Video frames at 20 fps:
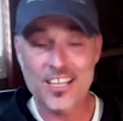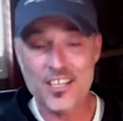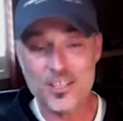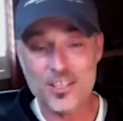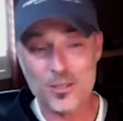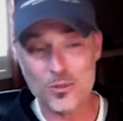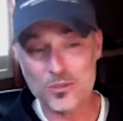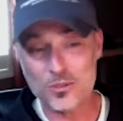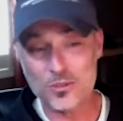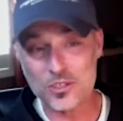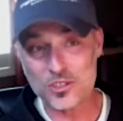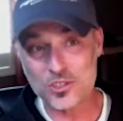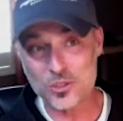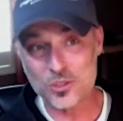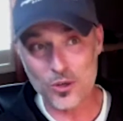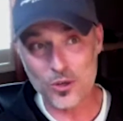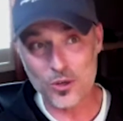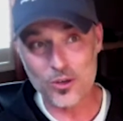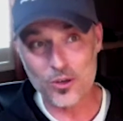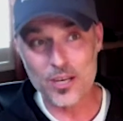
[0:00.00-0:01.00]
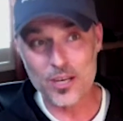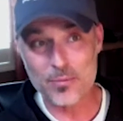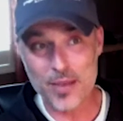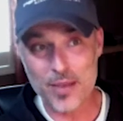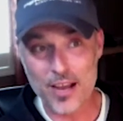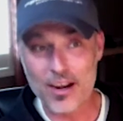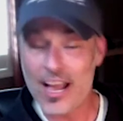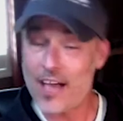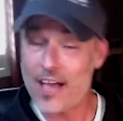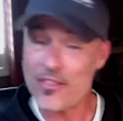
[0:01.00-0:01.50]
There was a story
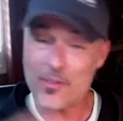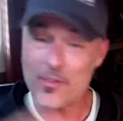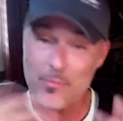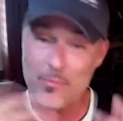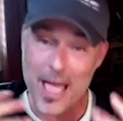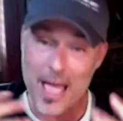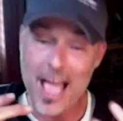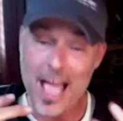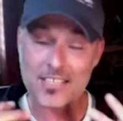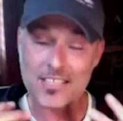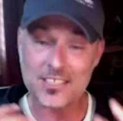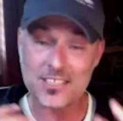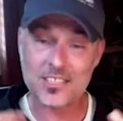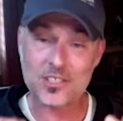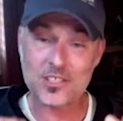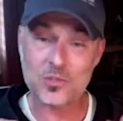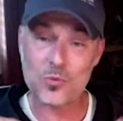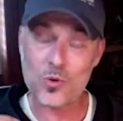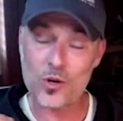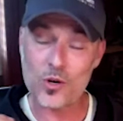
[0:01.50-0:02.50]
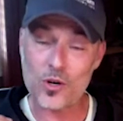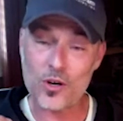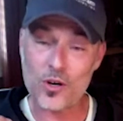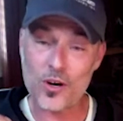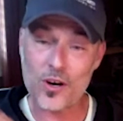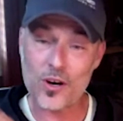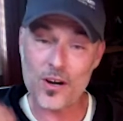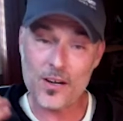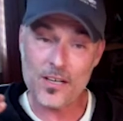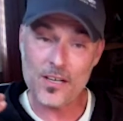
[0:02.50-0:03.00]
about how the masks
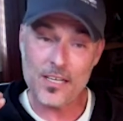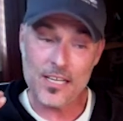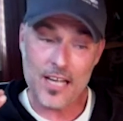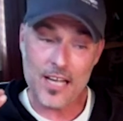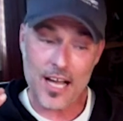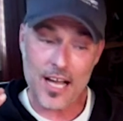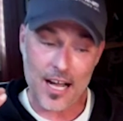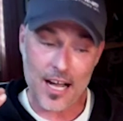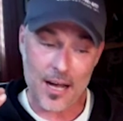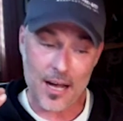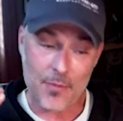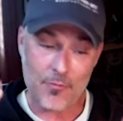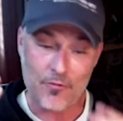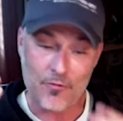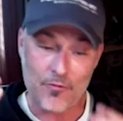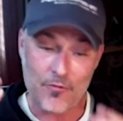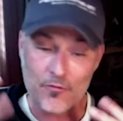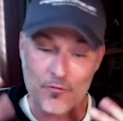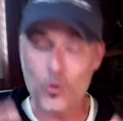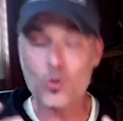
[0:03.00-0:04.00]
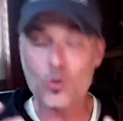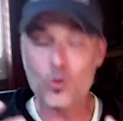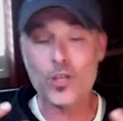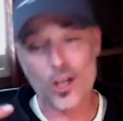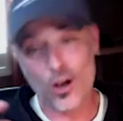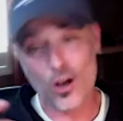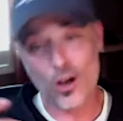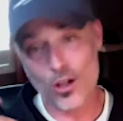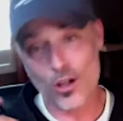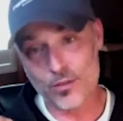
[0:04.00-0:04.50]
were
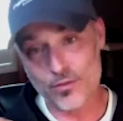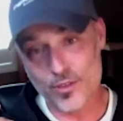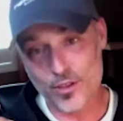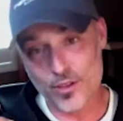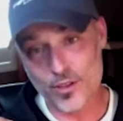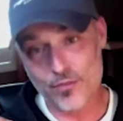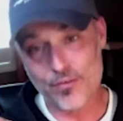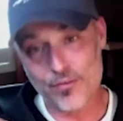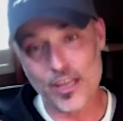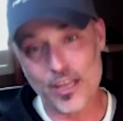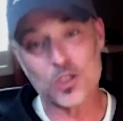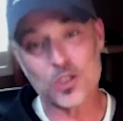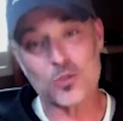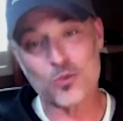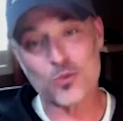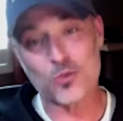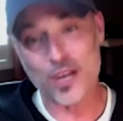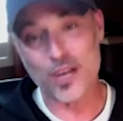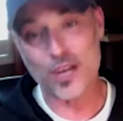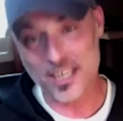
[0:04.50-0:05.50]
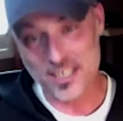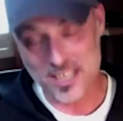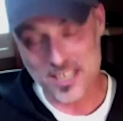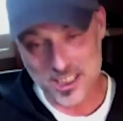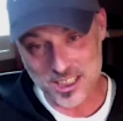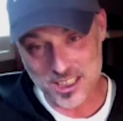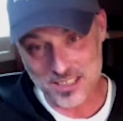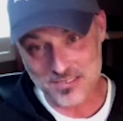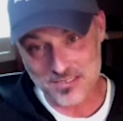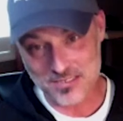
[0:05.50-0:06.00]
fooling all of the facial
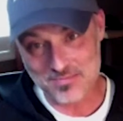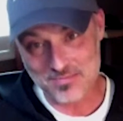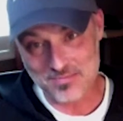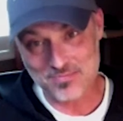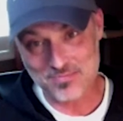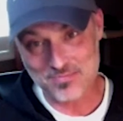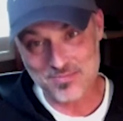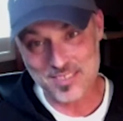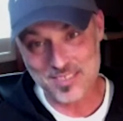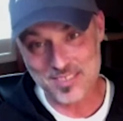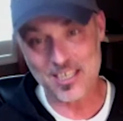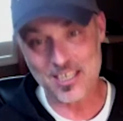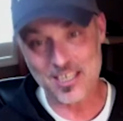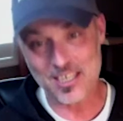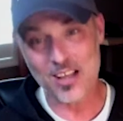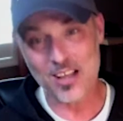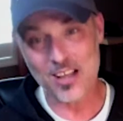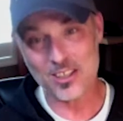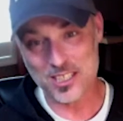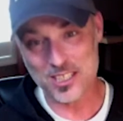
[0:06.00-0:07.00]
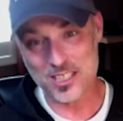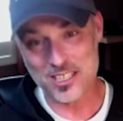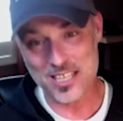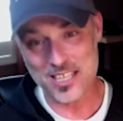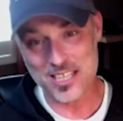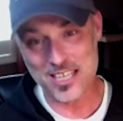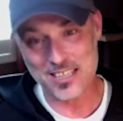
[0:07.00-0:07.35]
recognition technology that